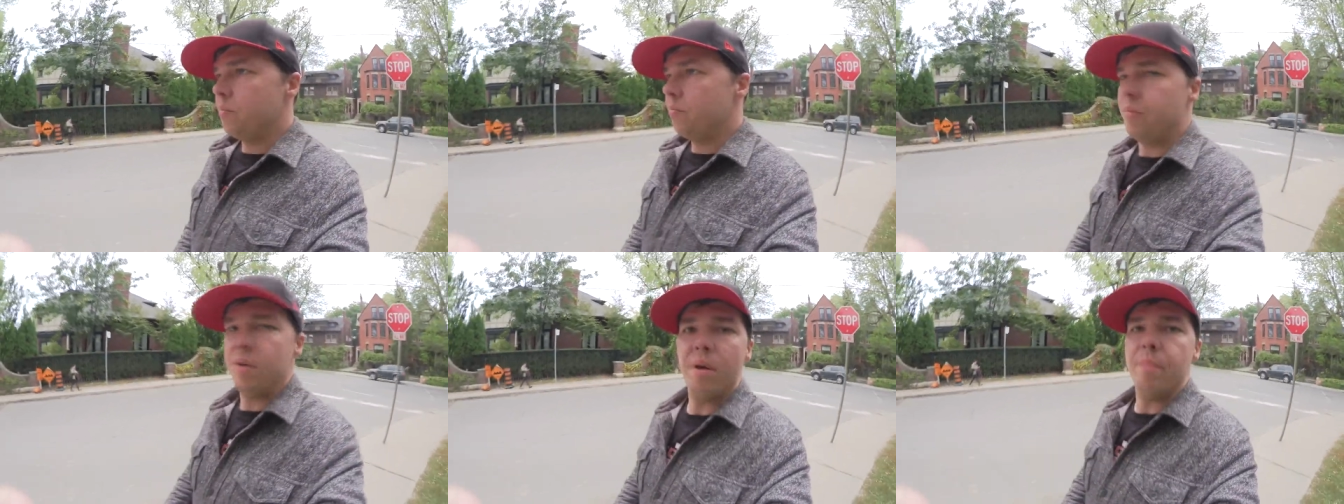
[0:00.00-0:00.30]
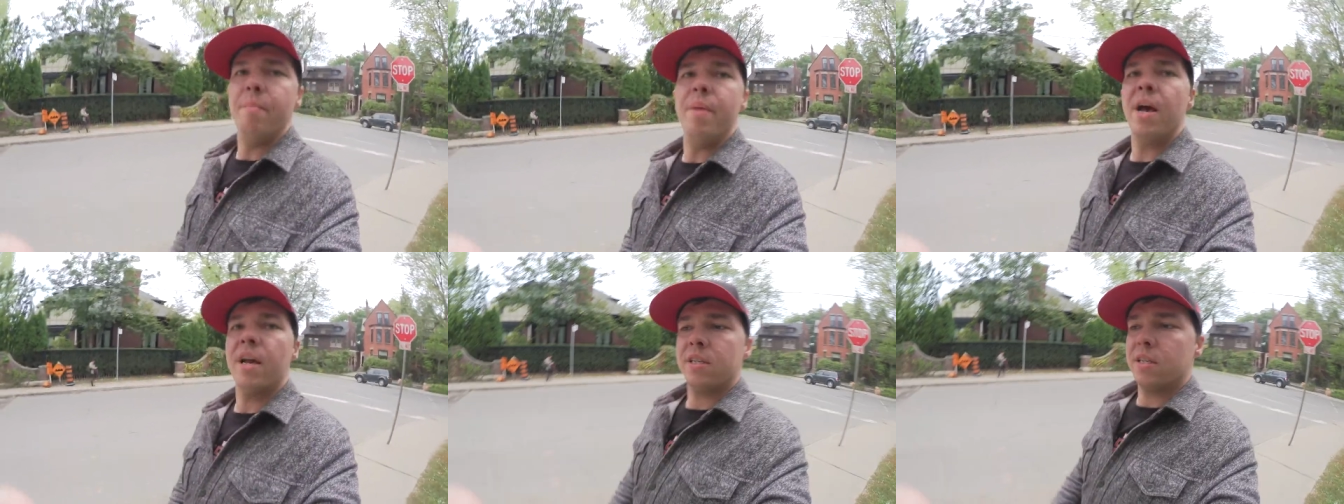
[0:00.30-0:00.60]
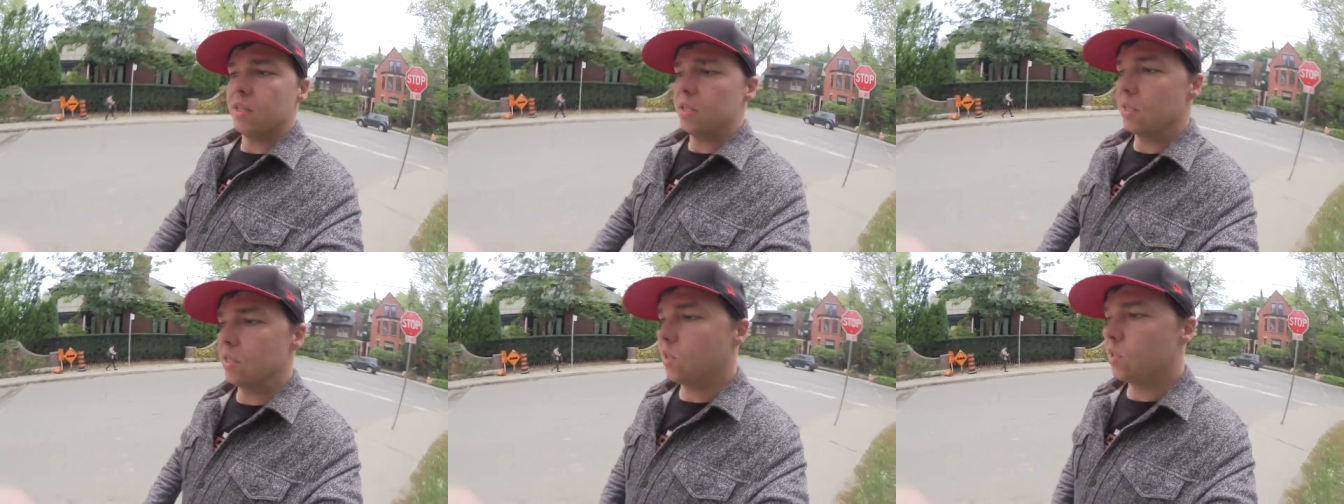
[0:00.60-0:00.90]
be a
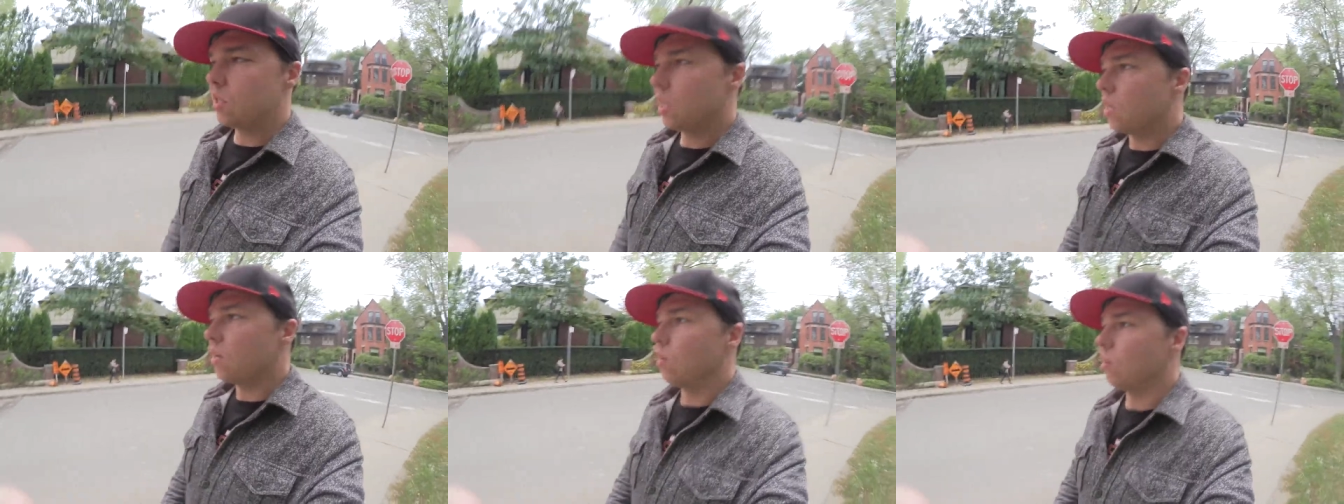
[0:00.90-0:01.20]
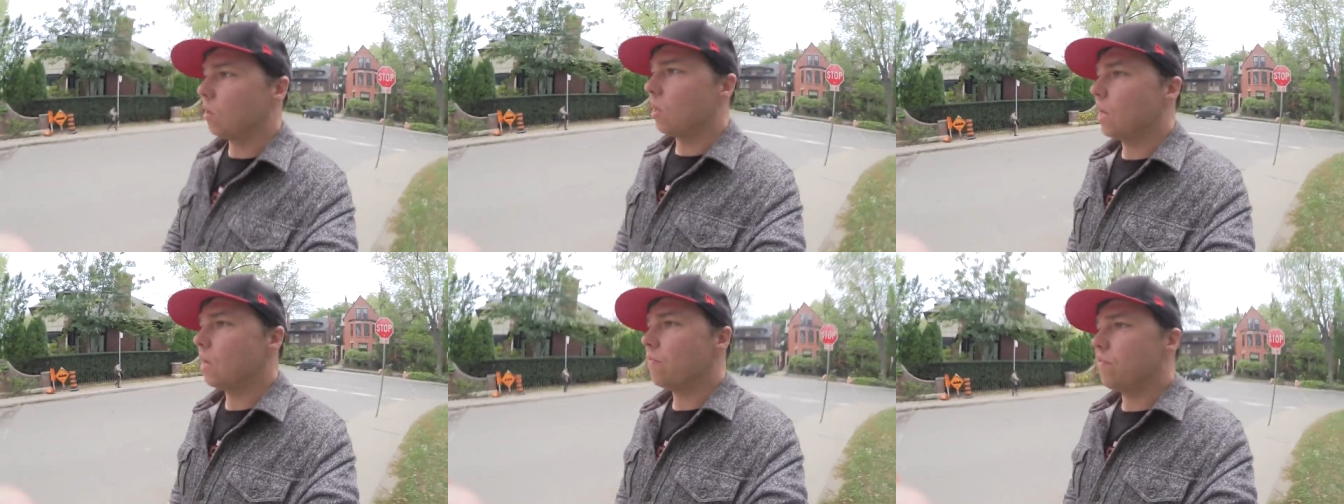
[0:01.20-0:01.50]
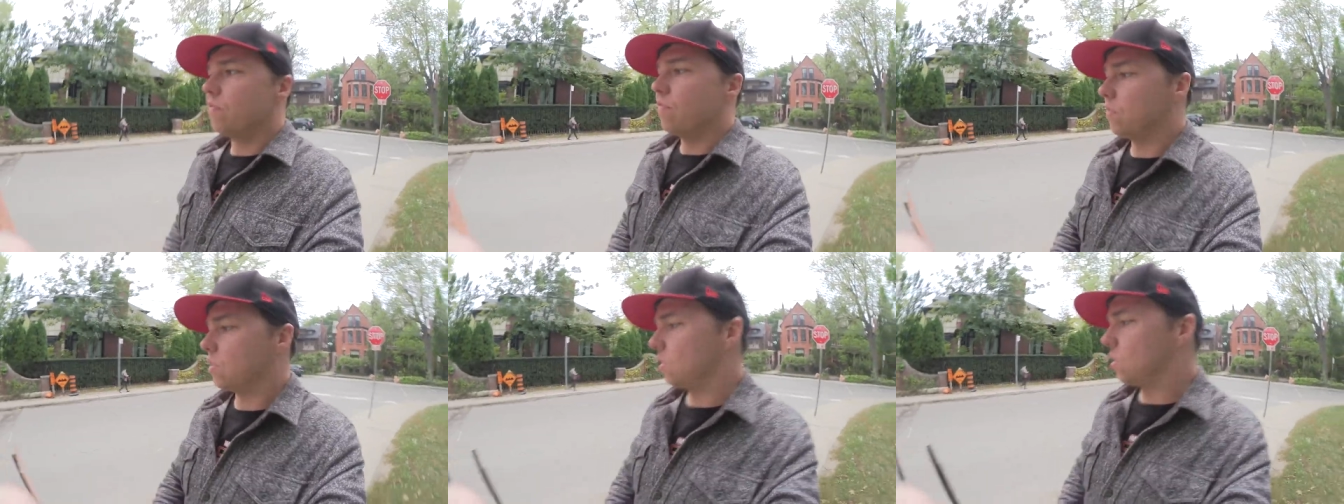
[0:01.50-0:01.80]
mess and just take on a life
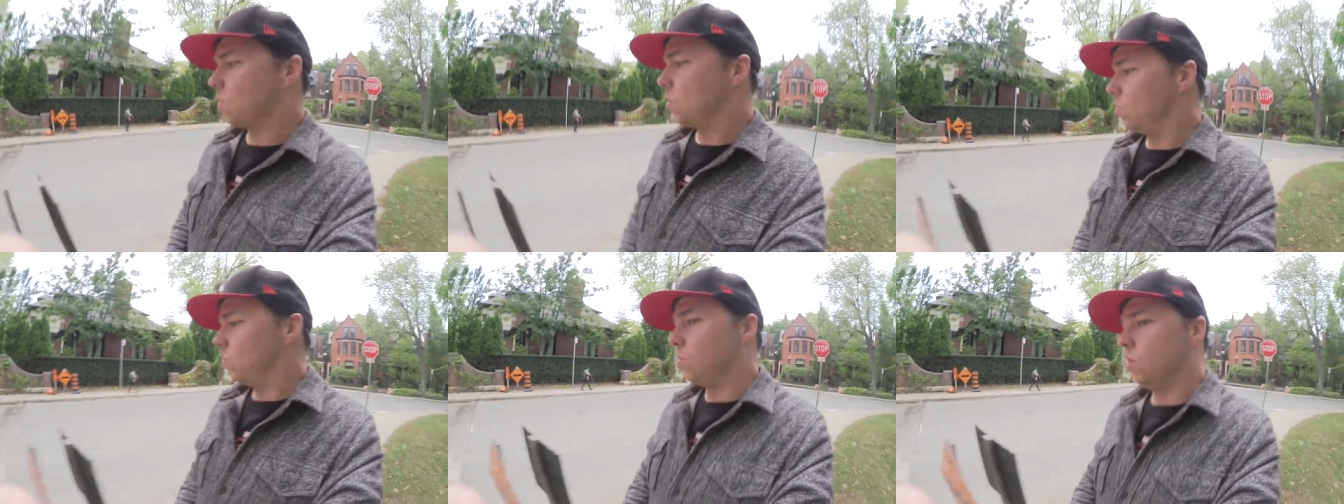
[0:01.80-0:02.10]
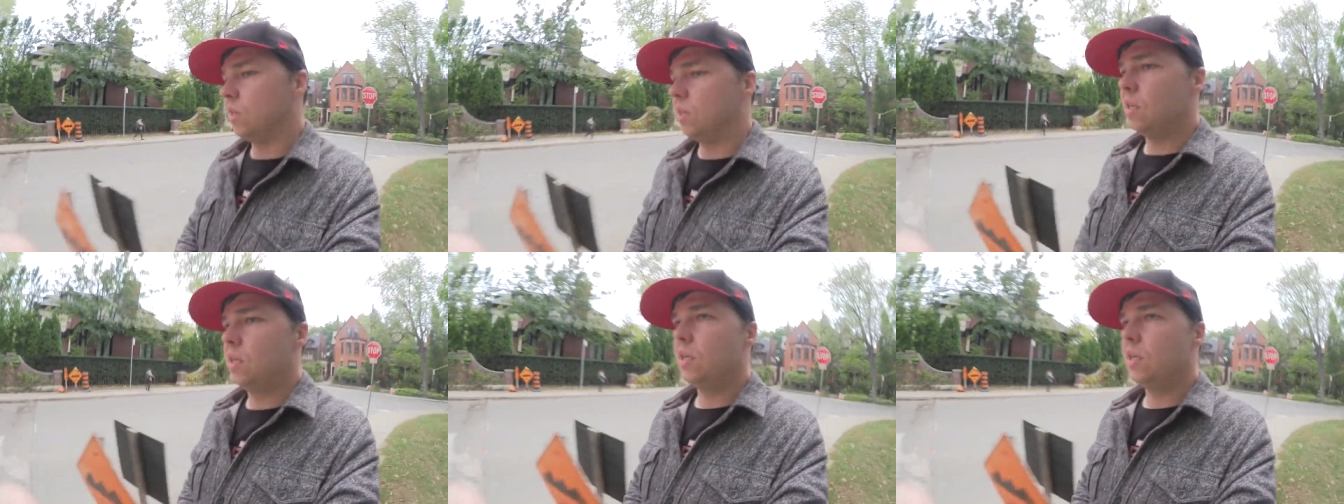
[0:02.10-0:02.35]
of its own.